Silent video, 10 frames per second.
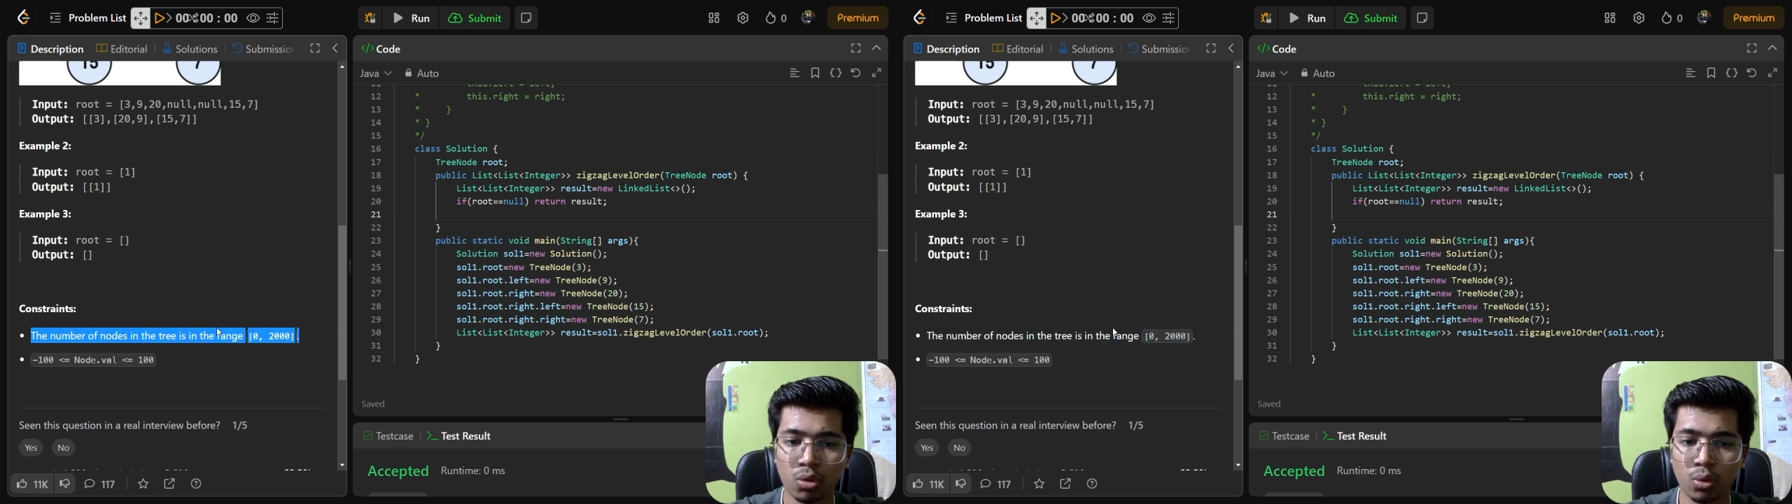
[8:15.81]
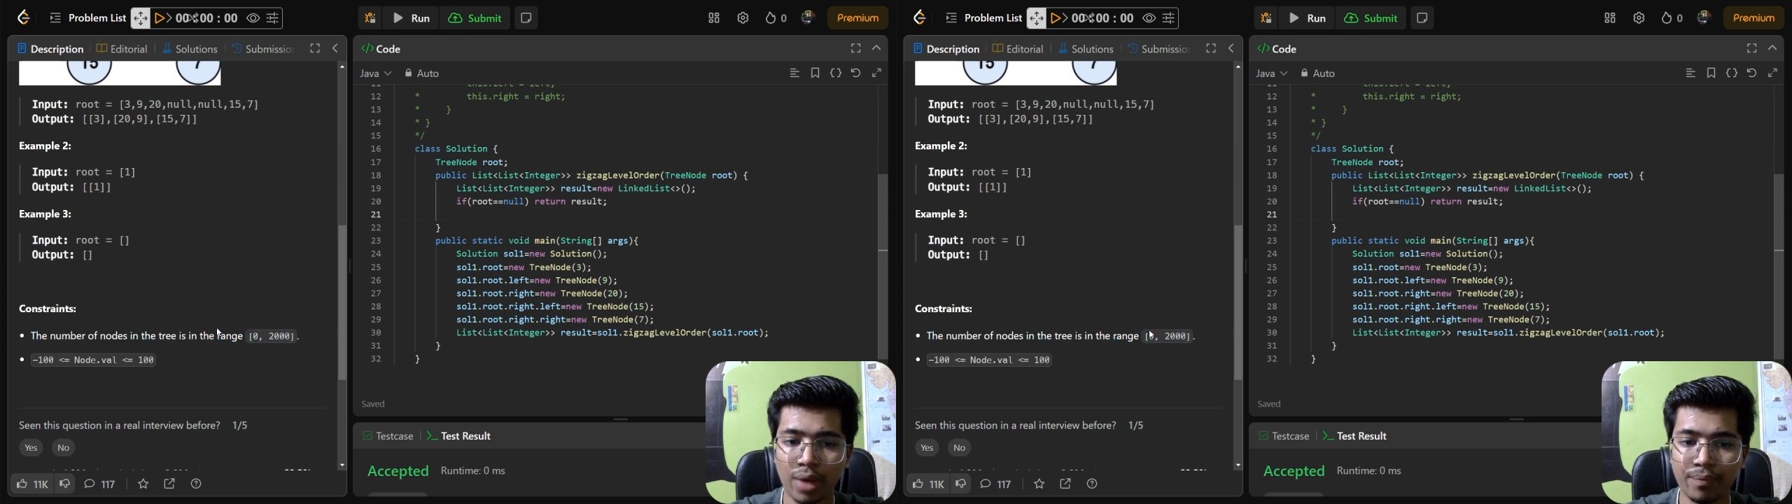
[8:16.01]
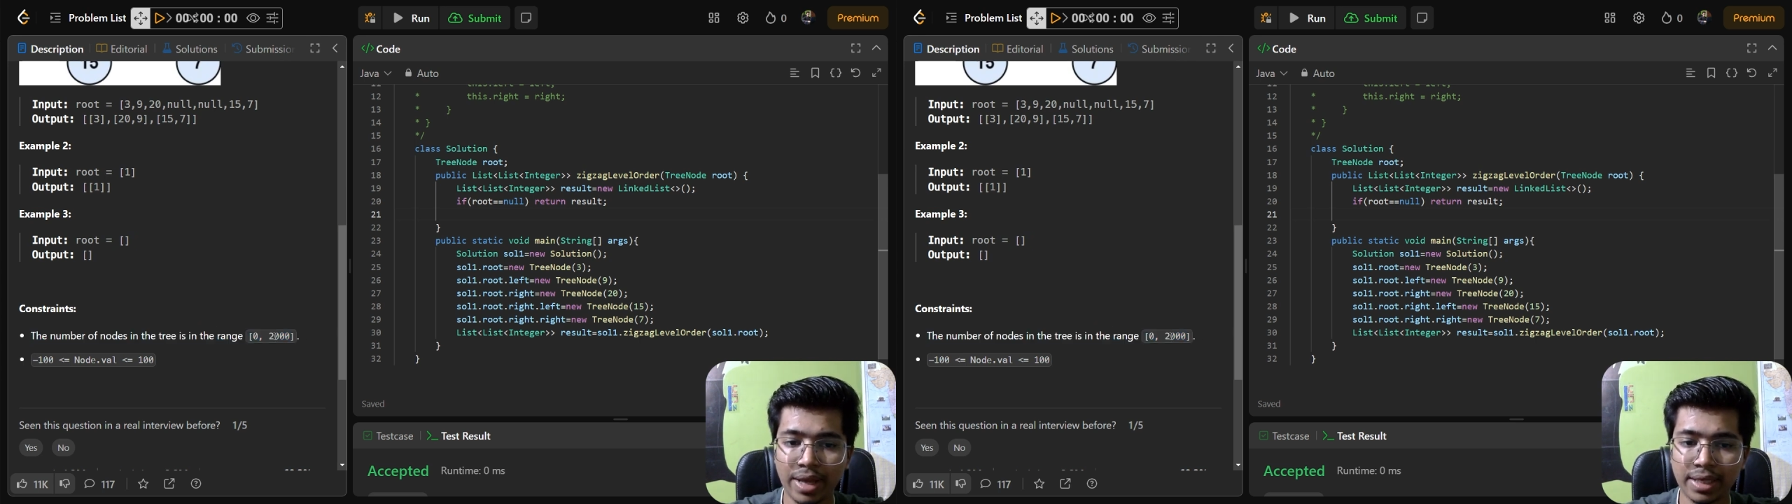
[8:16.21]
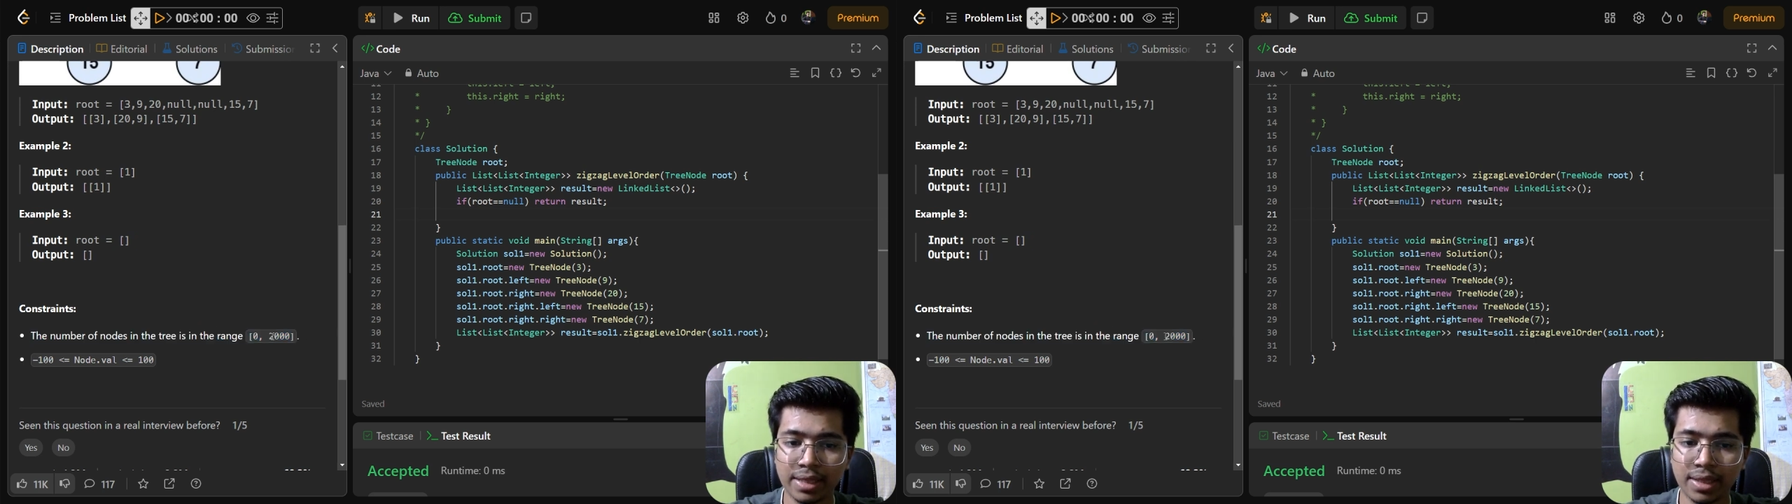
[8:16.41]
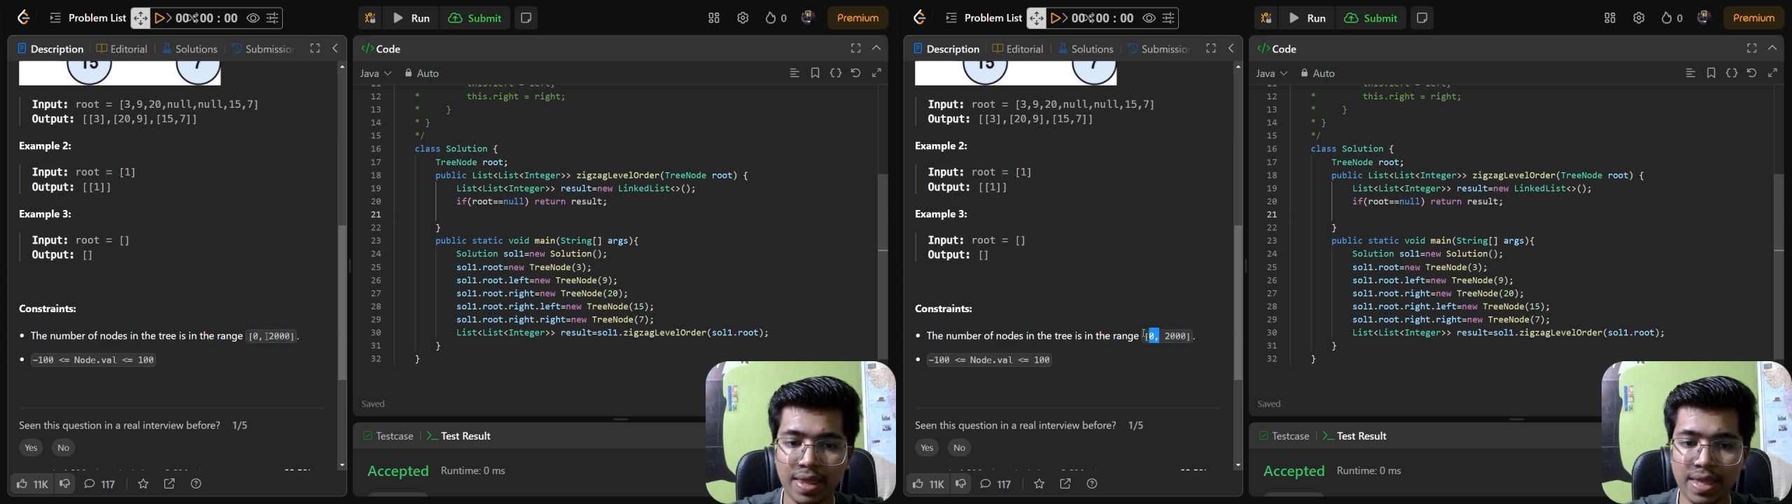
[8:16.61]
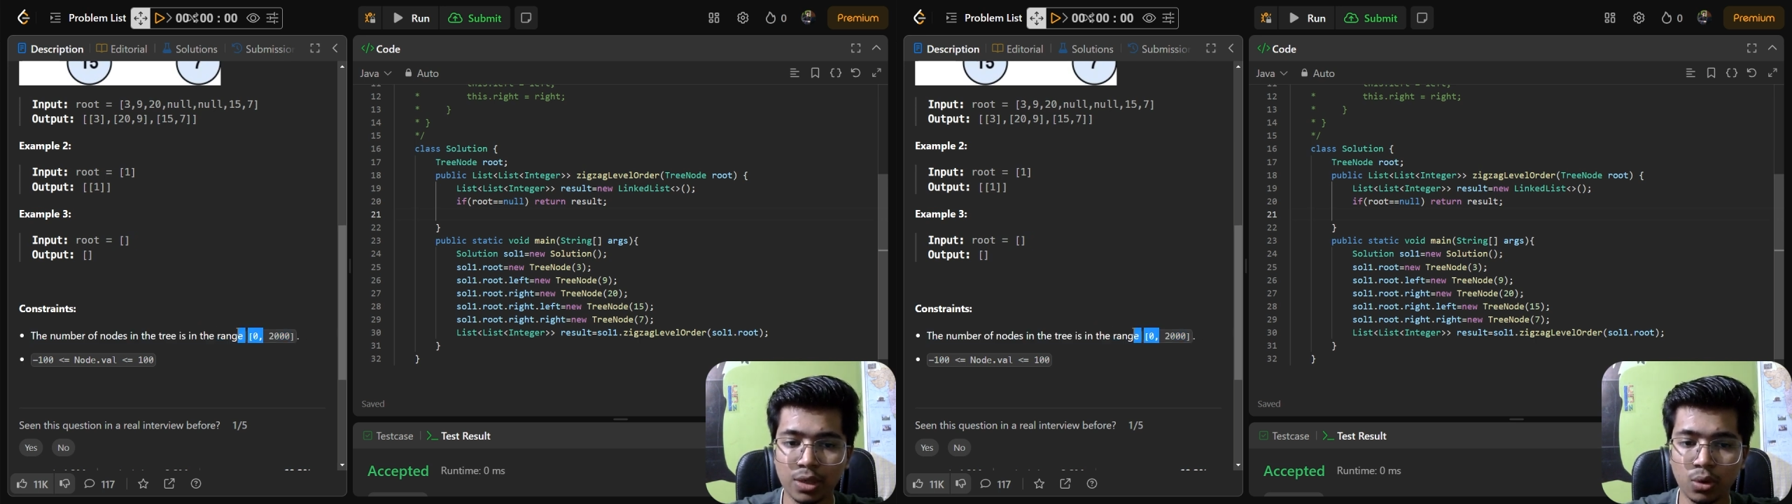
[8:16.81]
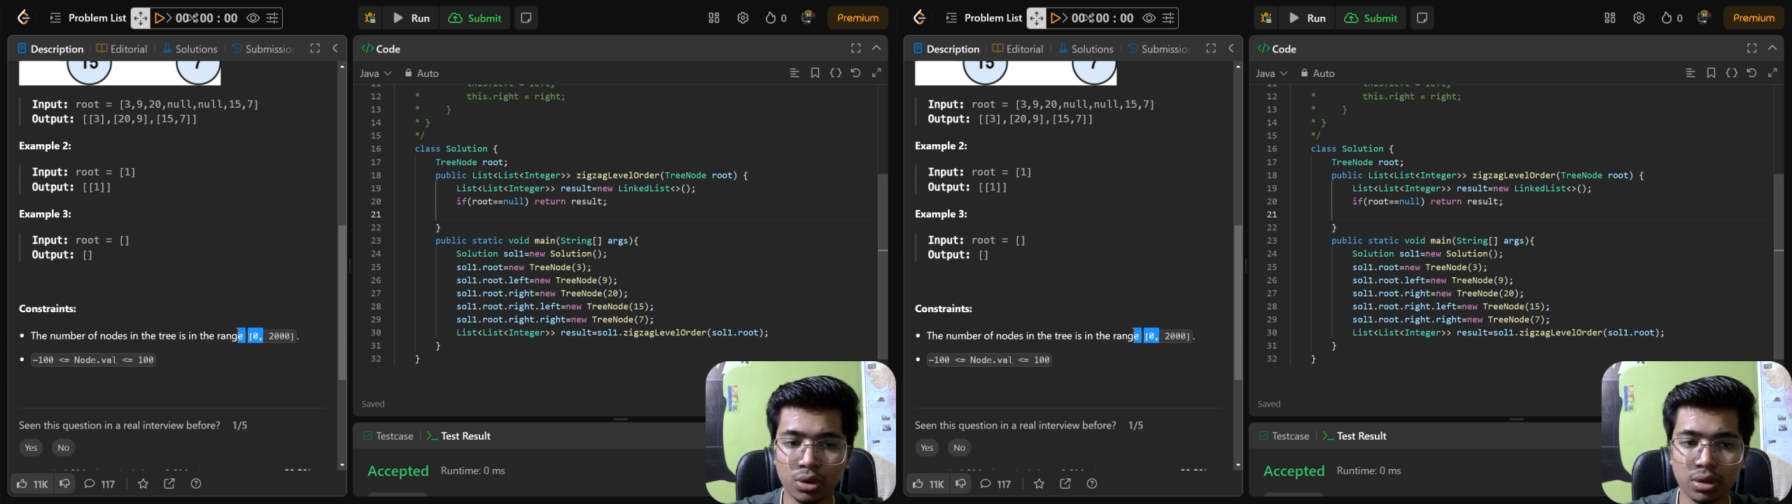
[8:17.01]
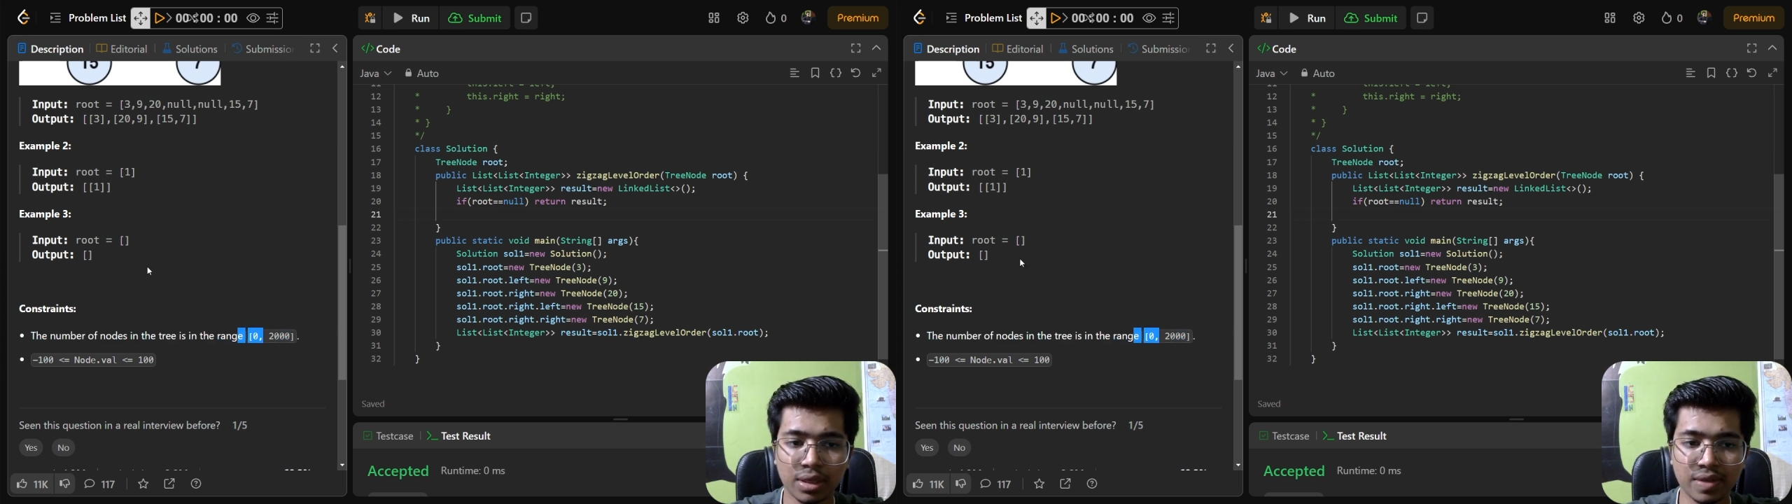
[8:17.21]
So we have maintained the 0